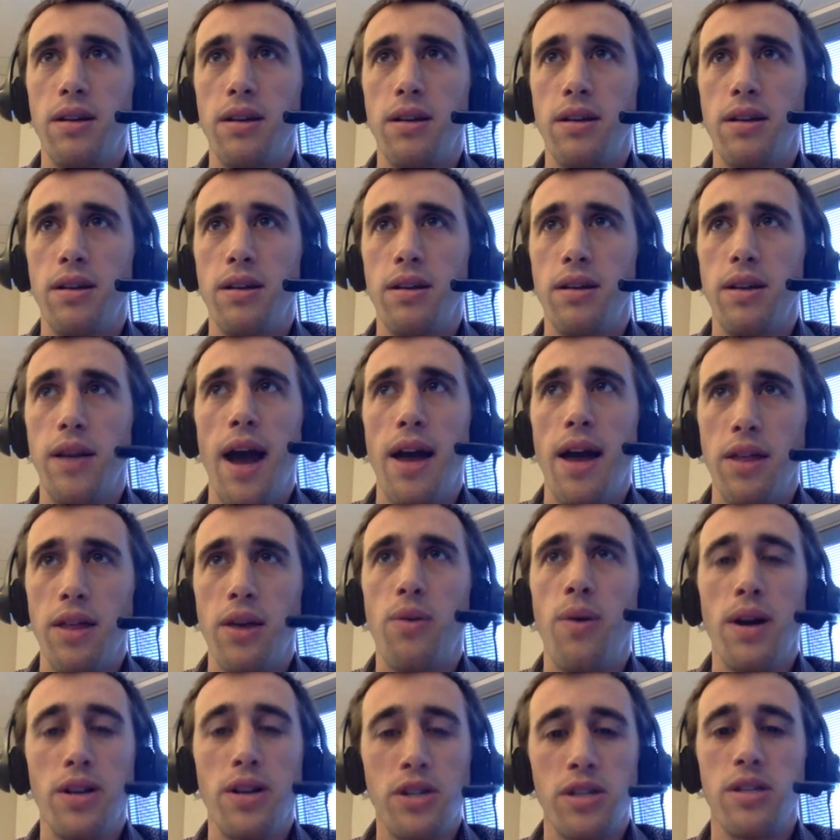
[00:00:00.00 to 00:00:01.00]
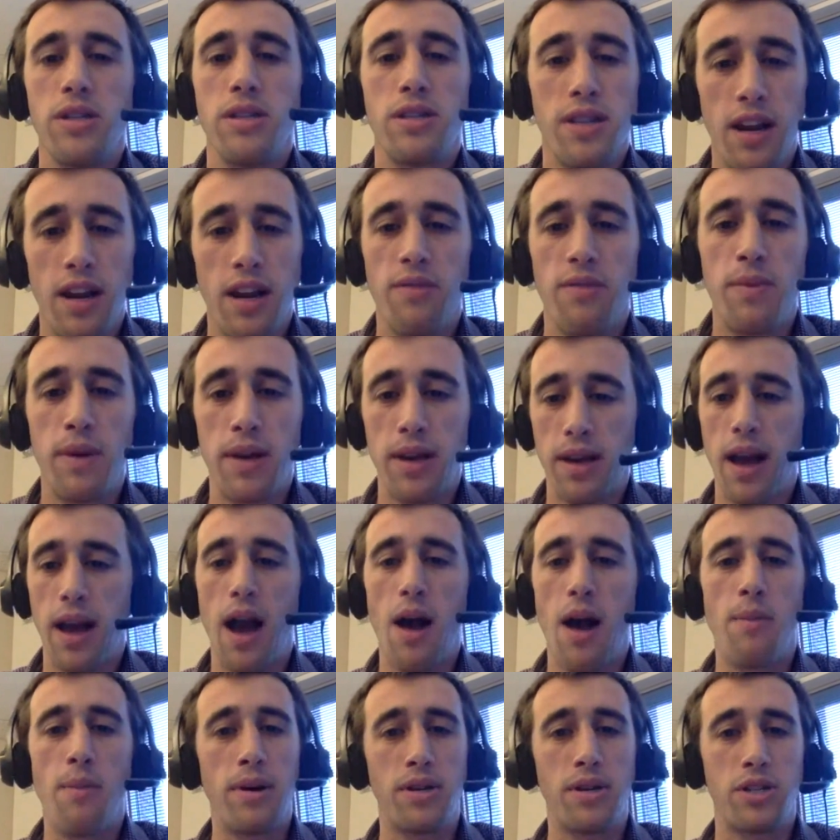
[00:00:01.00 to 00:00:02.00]
the question, instead of being
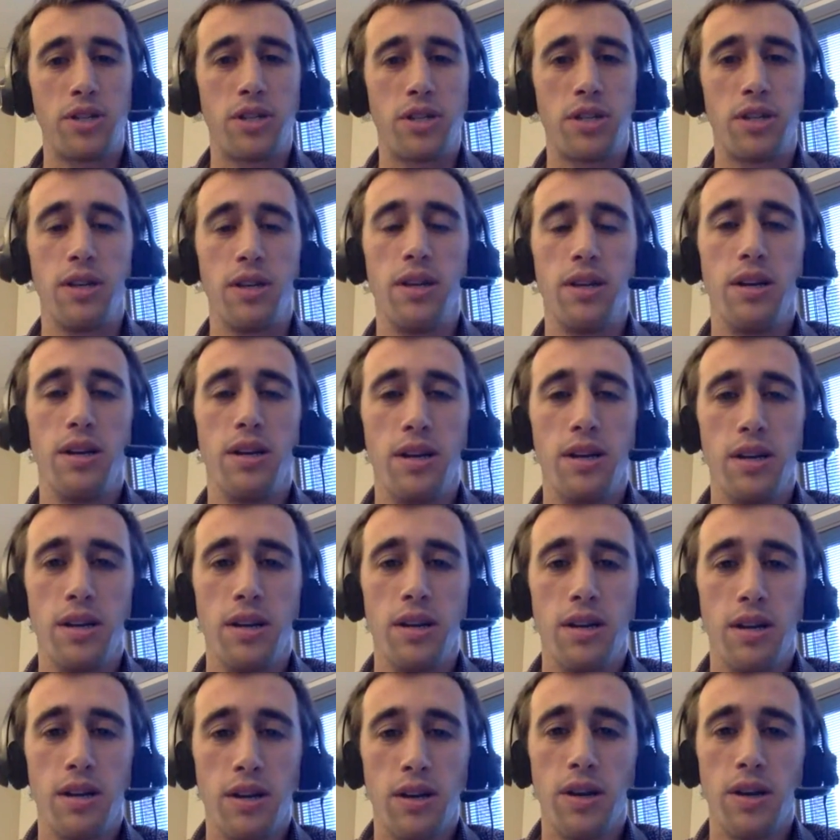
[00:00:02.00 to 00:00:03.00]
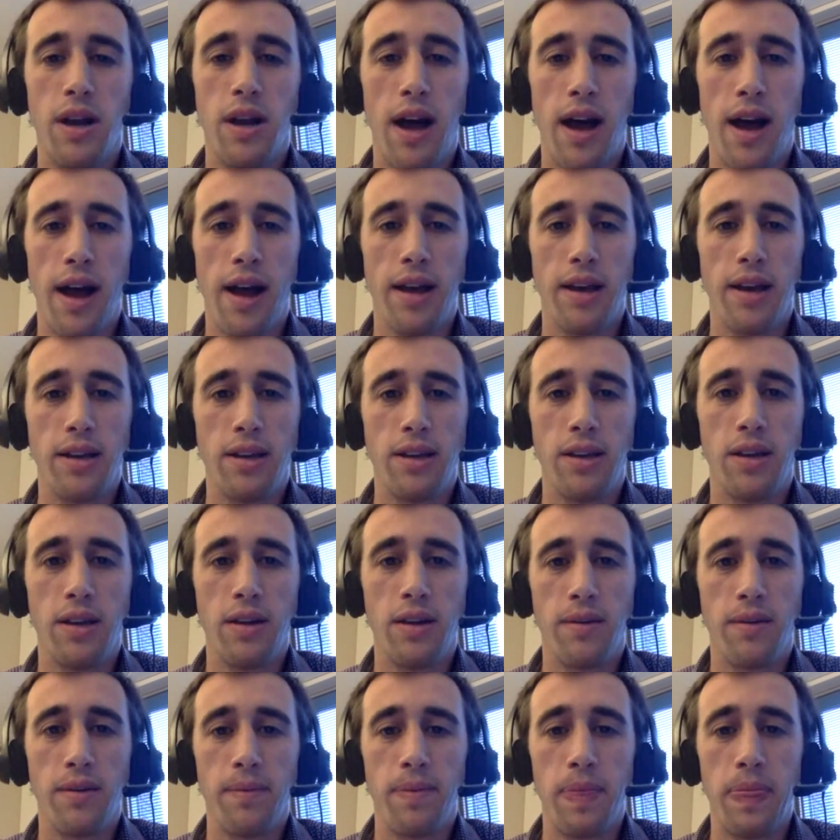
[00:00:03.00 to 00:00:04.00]
how much could I
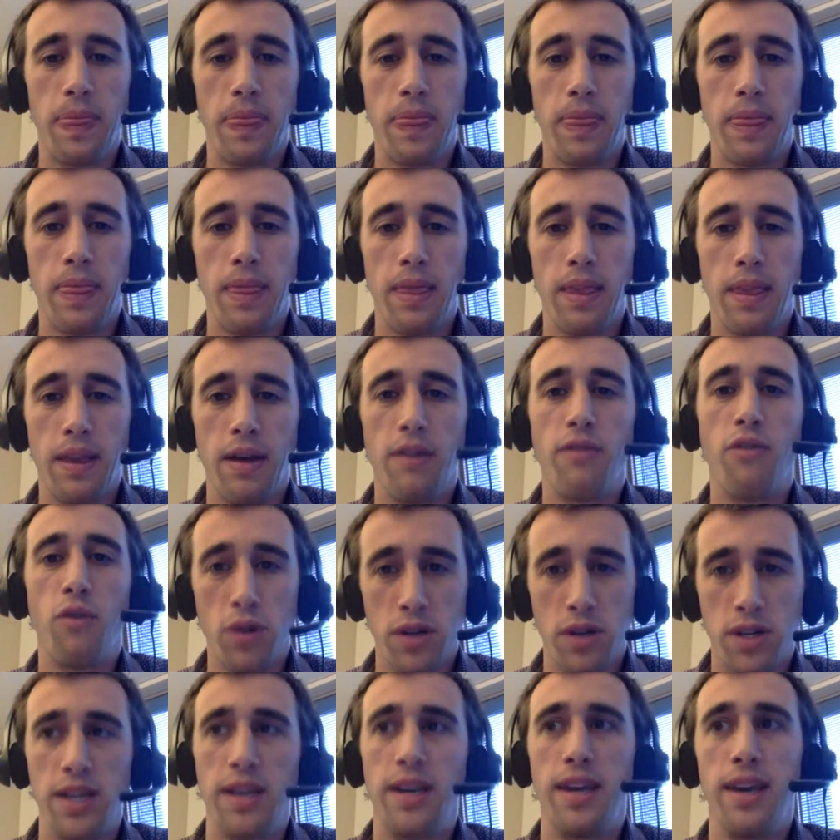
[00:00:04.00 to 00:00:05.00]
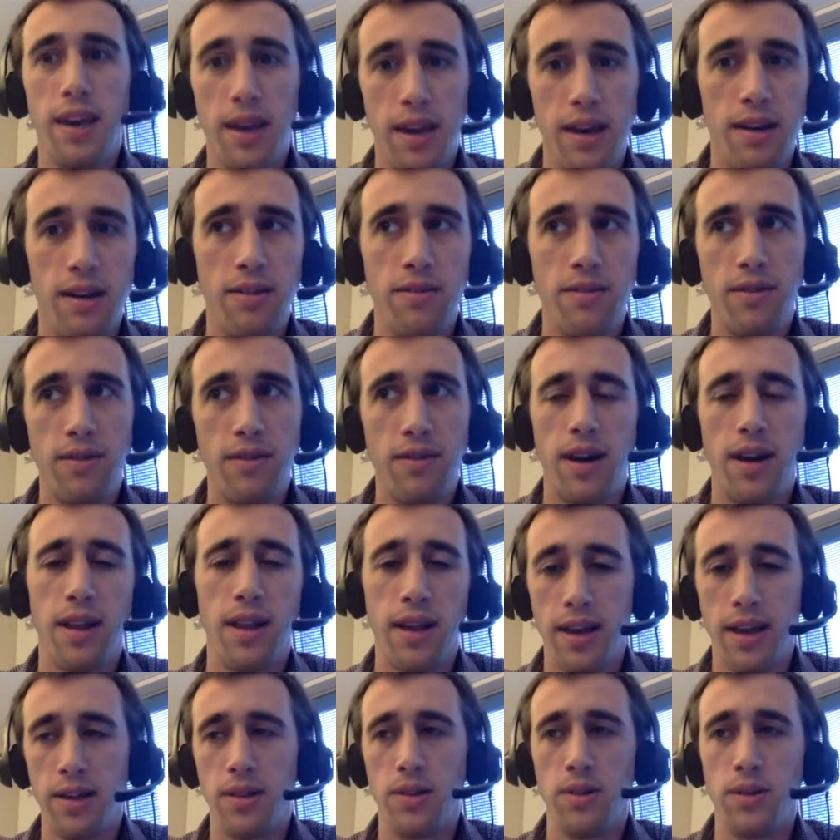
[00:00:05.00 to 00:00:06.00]
afford to give, kind of
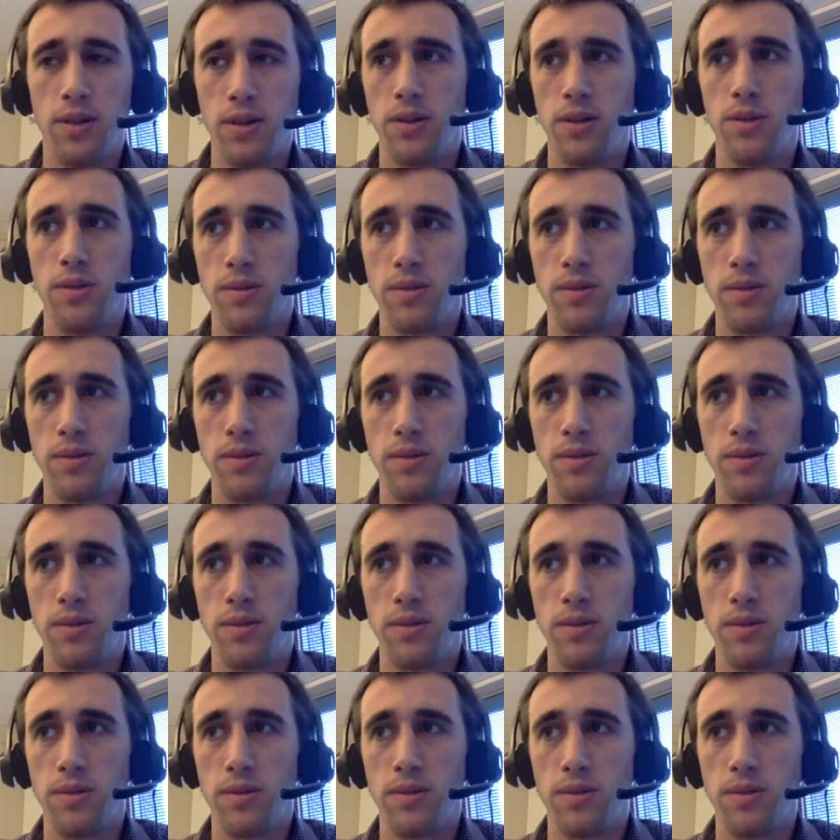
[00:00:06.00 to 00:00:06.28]
like I alluded to